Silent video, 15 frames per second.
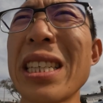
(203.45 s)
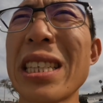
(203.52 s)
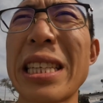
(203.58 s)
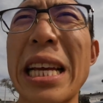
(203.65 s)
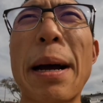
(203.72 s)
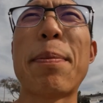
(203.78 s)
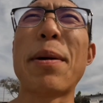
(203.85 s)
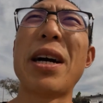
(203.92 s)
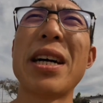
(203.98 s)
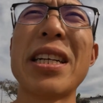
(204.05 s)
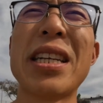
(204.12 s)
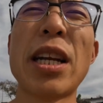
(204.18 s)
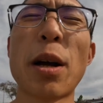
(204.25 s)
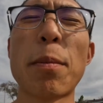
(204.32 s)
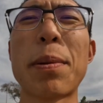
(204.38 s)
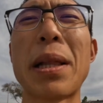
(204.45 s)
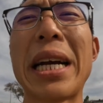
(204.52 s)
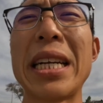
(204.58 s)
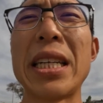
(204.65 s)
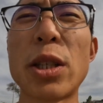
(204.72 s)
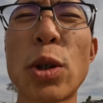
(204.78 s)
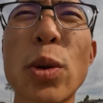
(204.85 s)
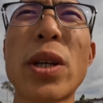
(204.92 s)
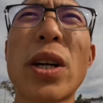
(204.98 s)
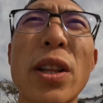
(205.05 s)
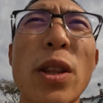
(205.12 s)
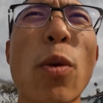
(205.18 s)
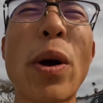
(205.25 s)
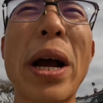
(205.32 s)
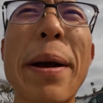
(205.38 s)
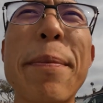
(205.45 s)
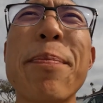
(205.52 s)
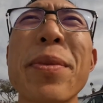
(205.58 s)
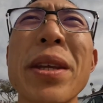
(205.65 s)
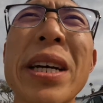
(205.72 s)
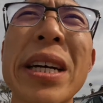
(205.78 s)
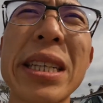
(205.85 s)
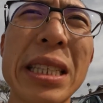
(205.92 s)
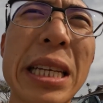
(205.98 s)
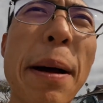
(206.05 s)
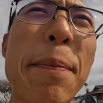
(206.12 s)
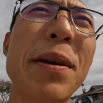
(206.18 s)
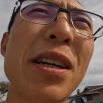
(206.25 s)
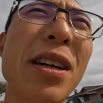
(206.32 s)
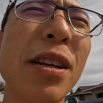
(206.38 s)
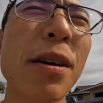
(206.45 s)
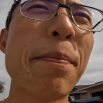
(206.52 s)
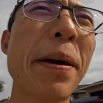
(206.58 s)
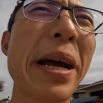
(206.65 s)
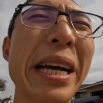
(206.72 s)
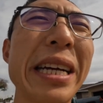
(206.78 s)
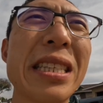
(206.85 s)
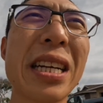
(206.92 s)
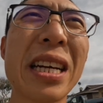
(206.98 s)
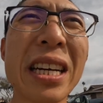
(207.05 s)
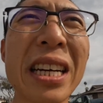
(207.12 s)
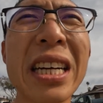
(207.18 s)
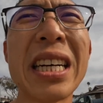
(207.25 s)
slap on another plate, do another rep, slap another plate,